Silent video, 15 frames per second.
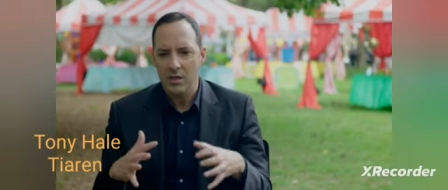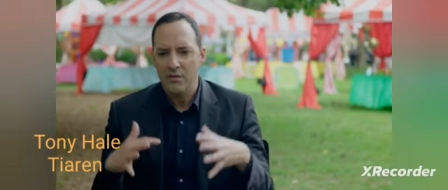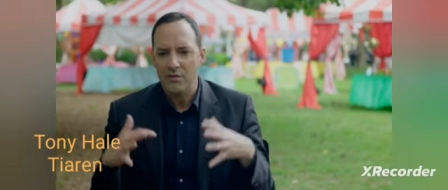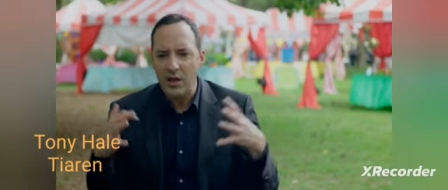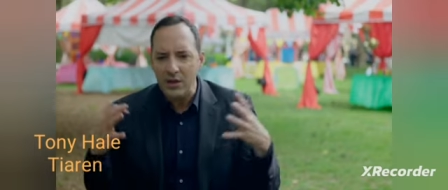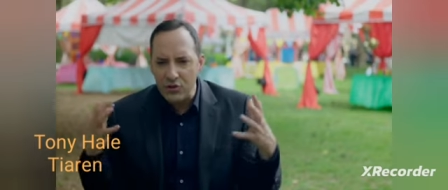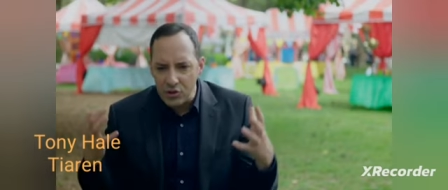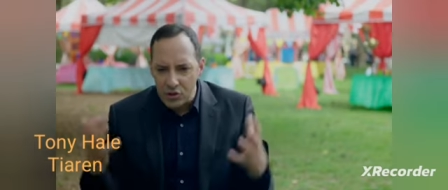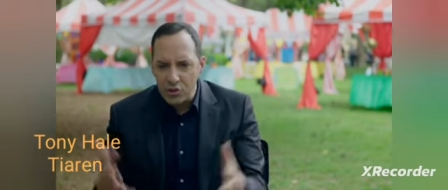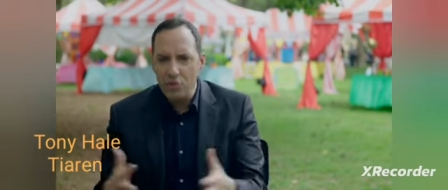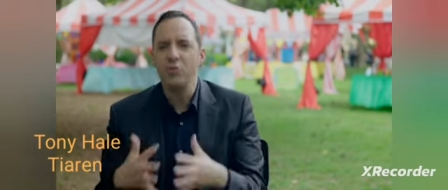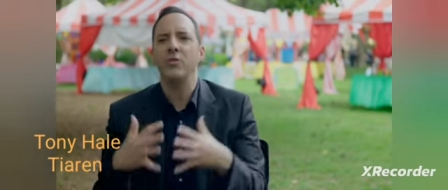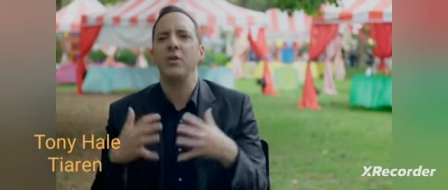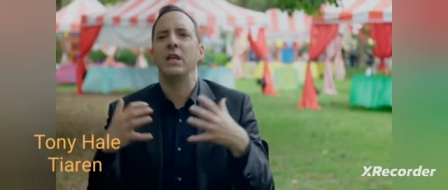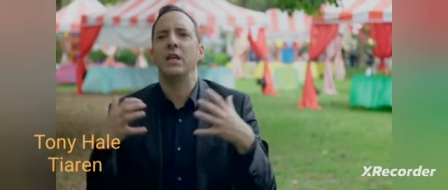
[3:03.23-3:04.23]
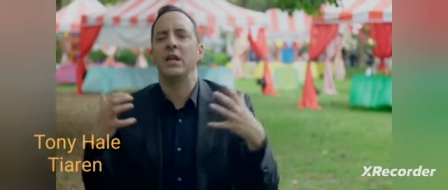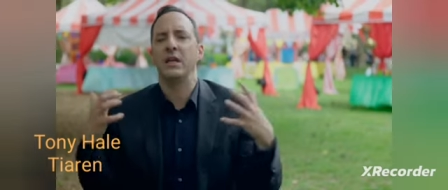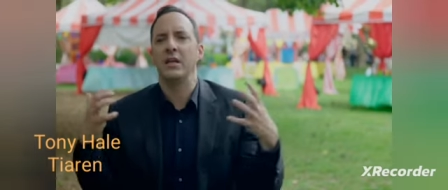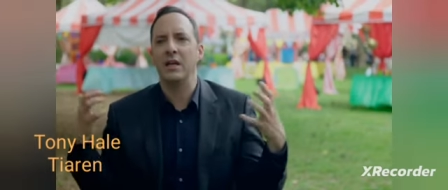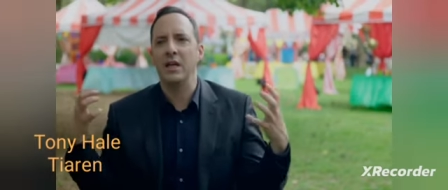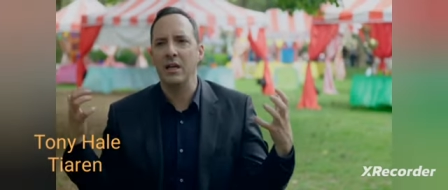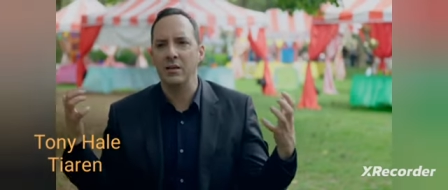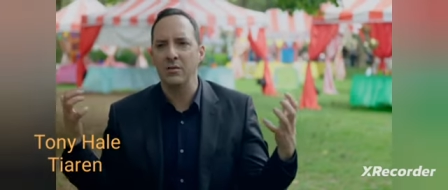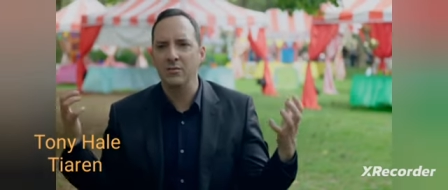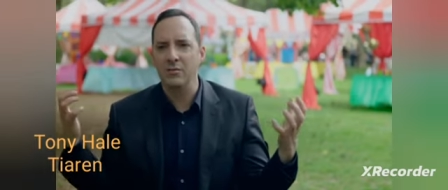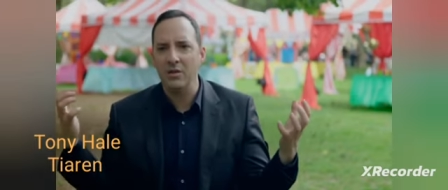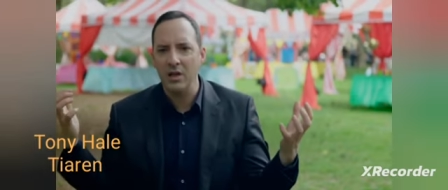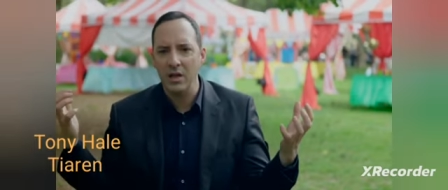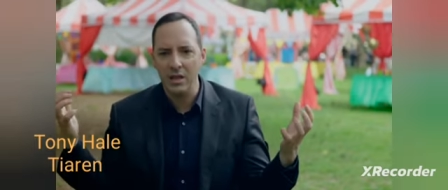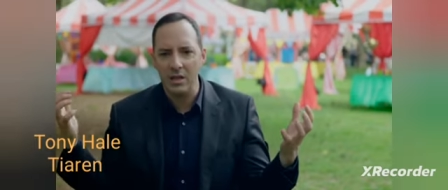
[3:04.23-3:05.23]
find the truth in it, and
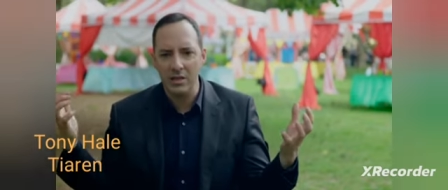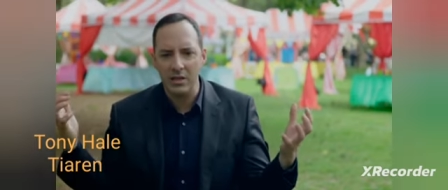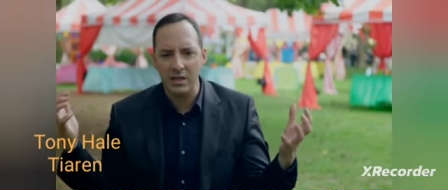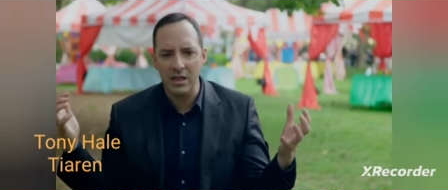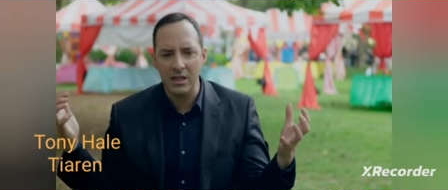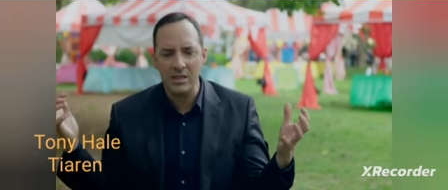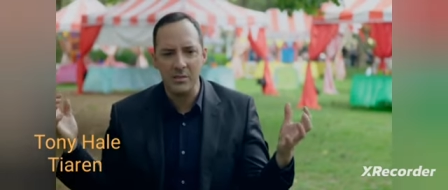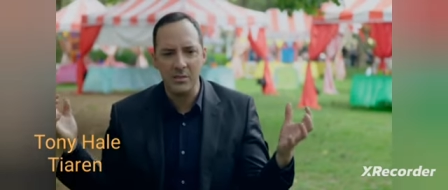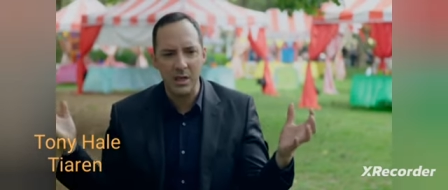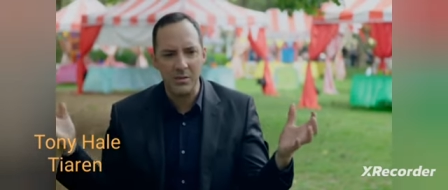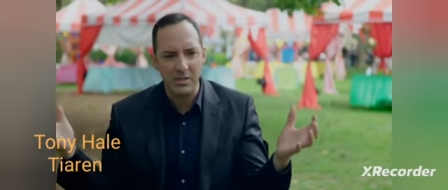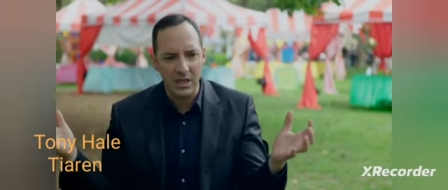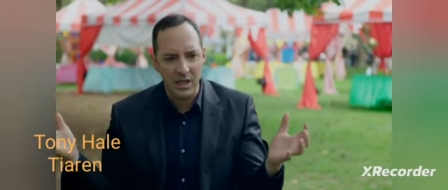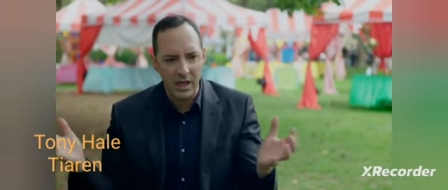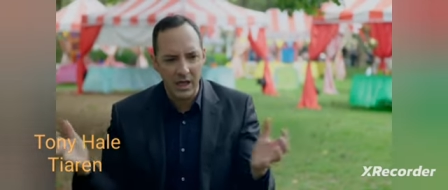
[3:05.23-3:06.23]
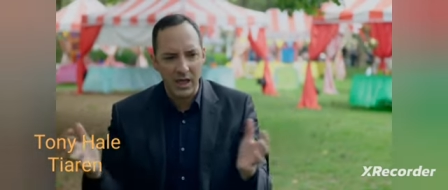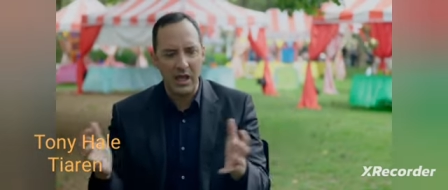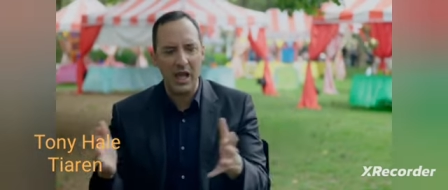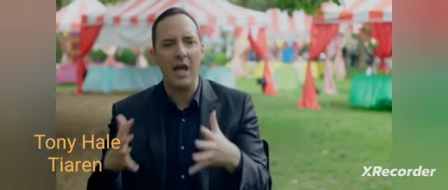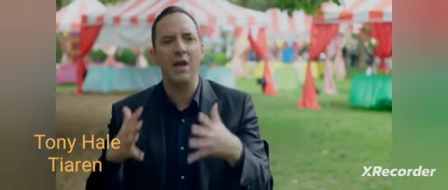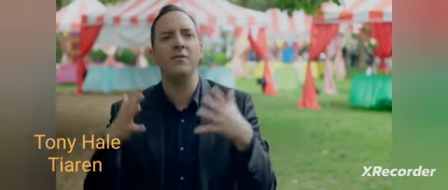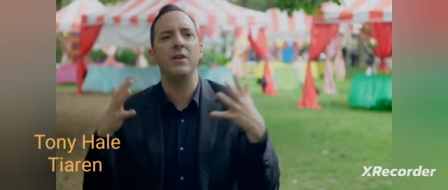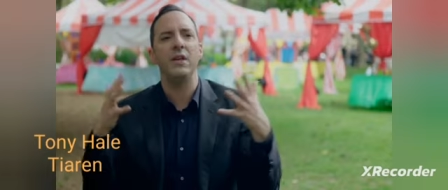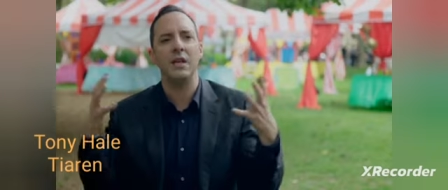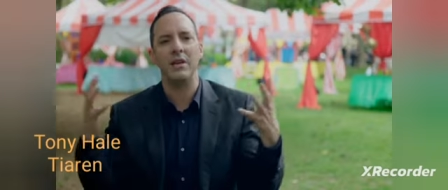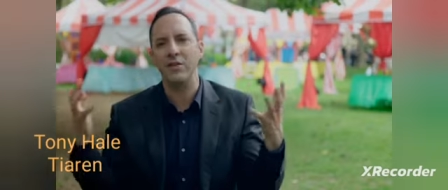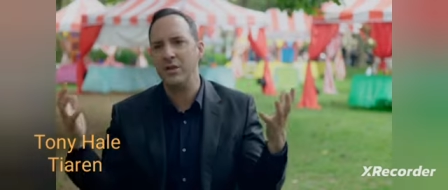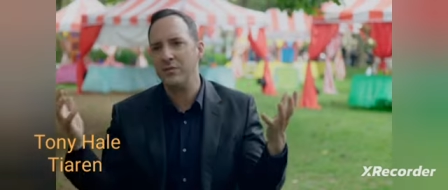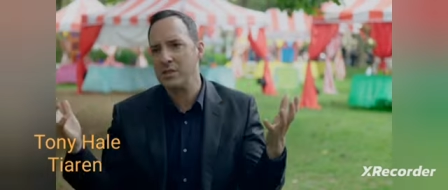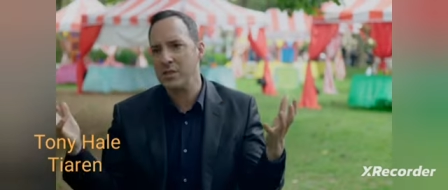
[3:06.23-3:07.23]
it sometimes can get kind of heavy,
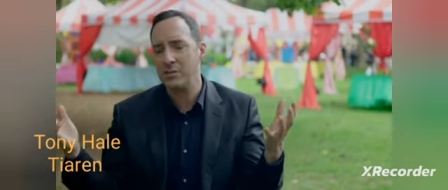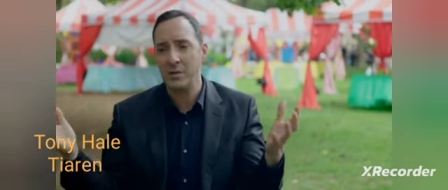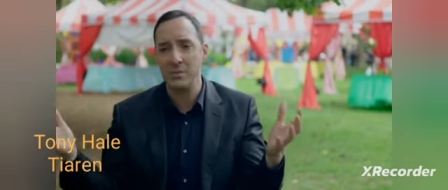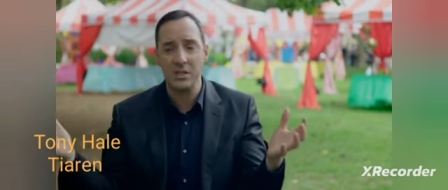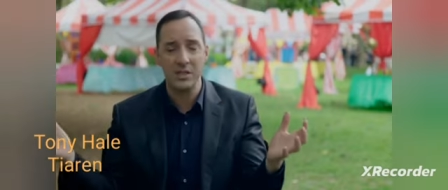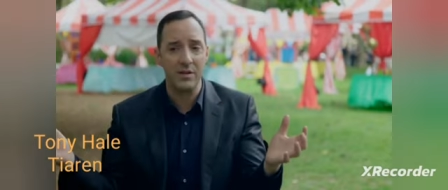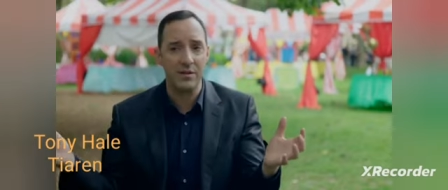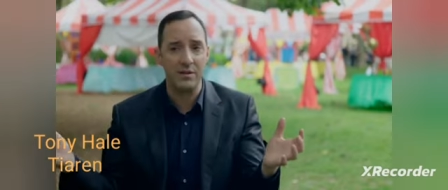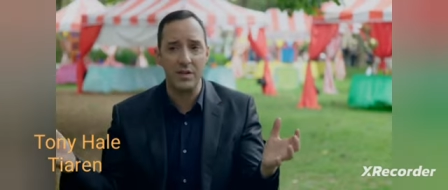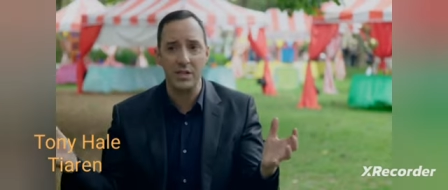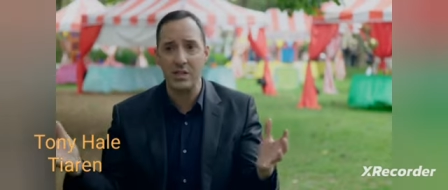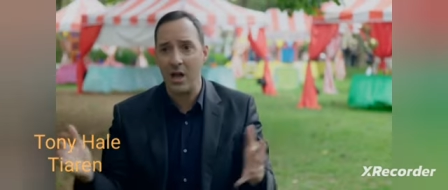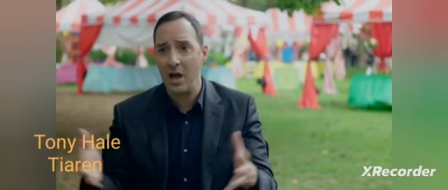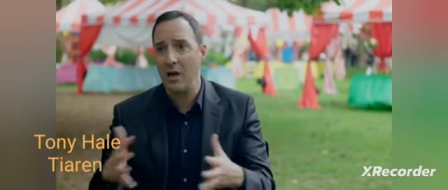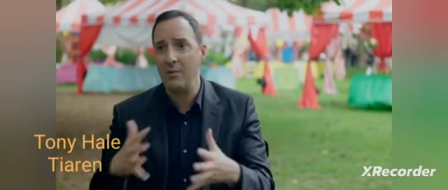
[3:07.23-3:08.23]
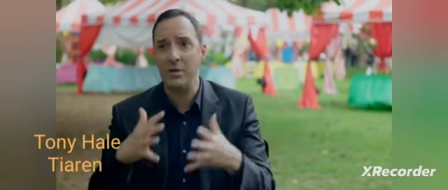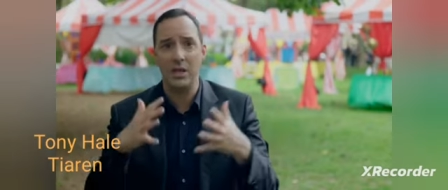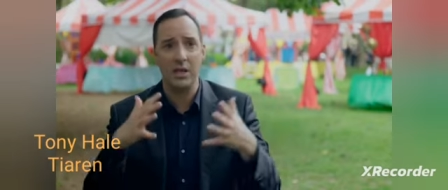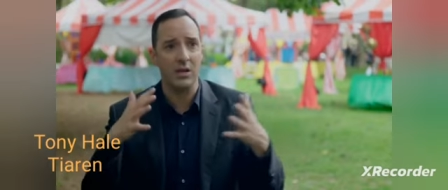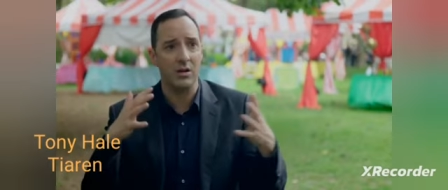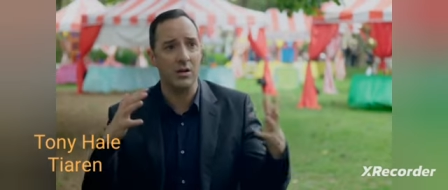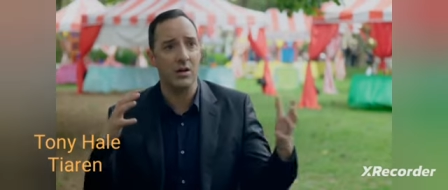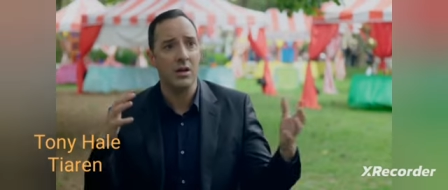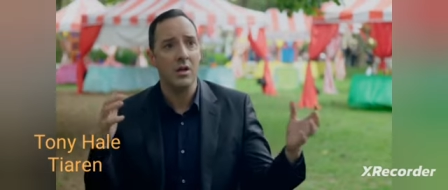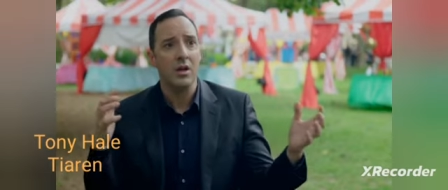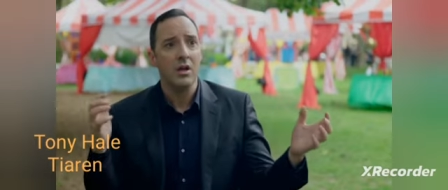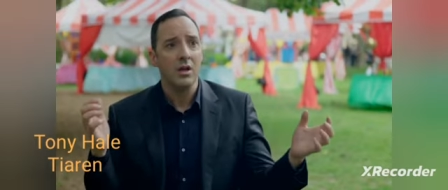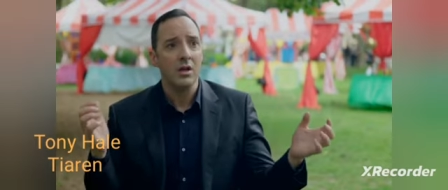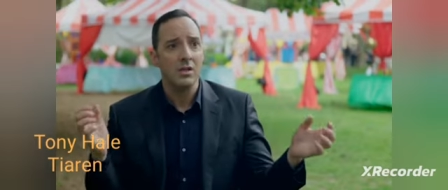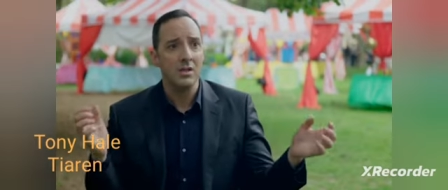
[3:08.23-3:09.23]
even if it's comedy, or
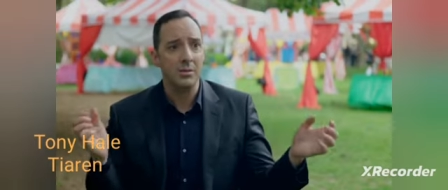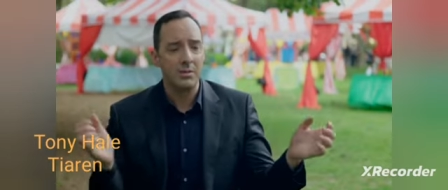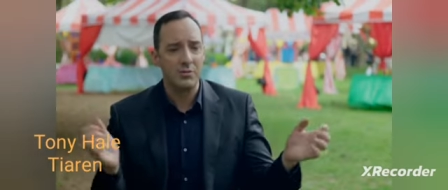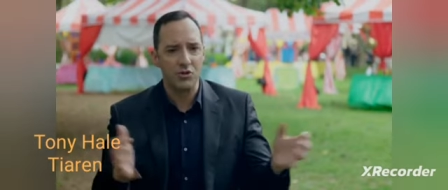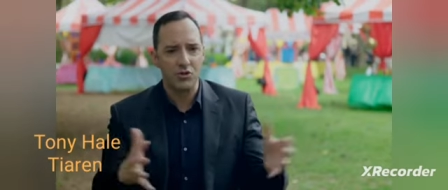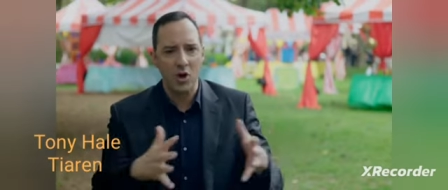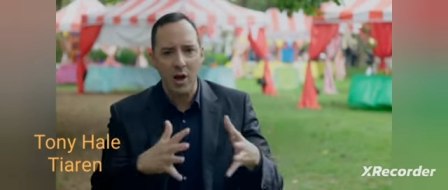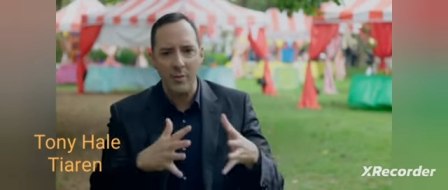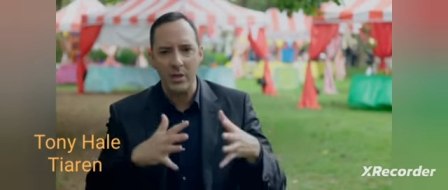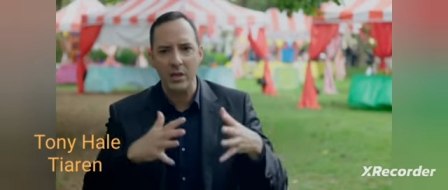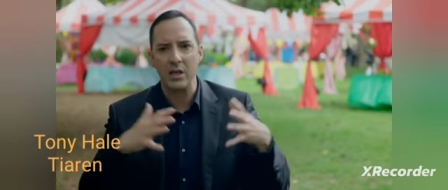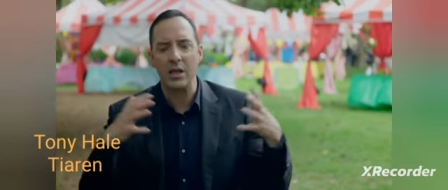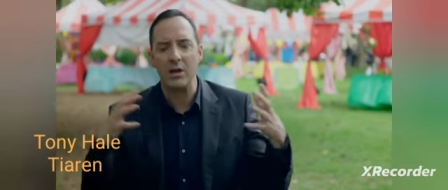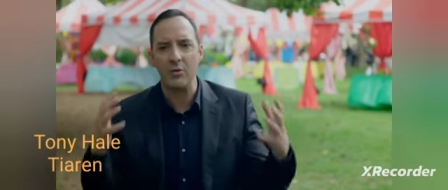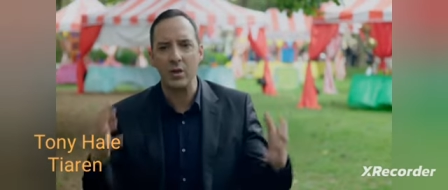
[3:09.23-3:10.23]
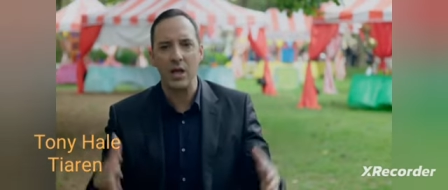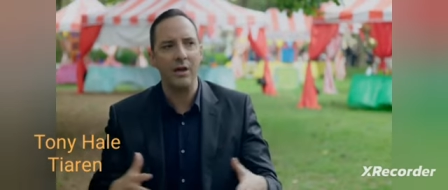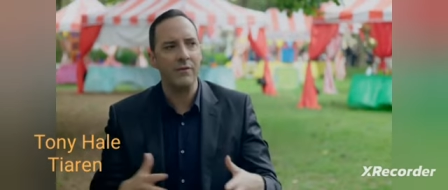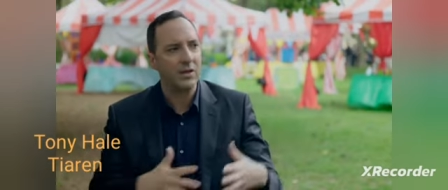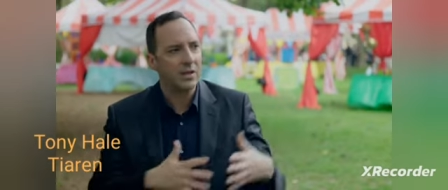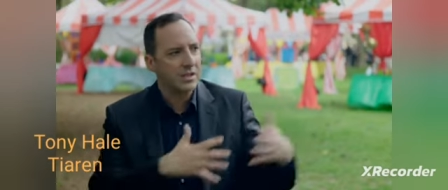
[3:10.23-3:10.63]
sometimes drama can get really heavy.